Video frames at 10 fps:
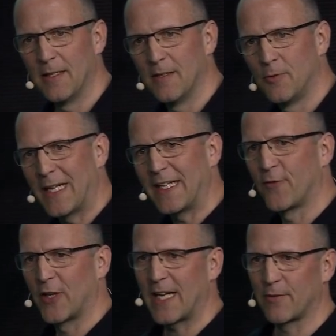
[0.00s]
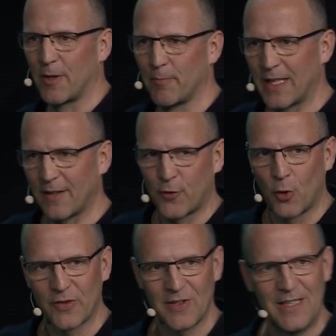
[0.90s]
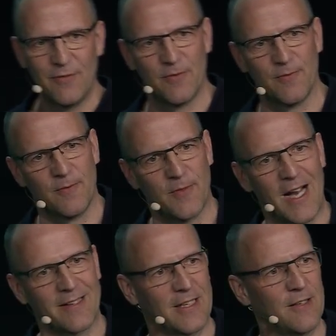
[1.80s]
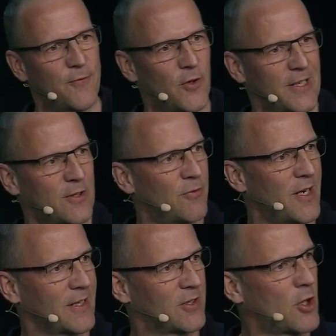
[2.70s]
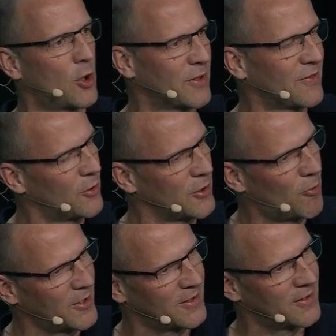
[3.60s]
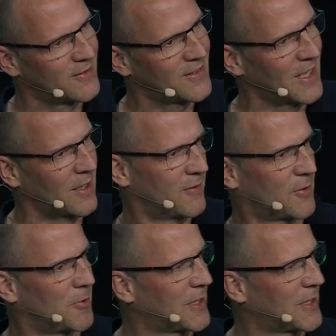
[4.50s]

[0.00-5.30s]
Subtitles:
rate for that one. But of course, even asking for it to write code is only one skill. So we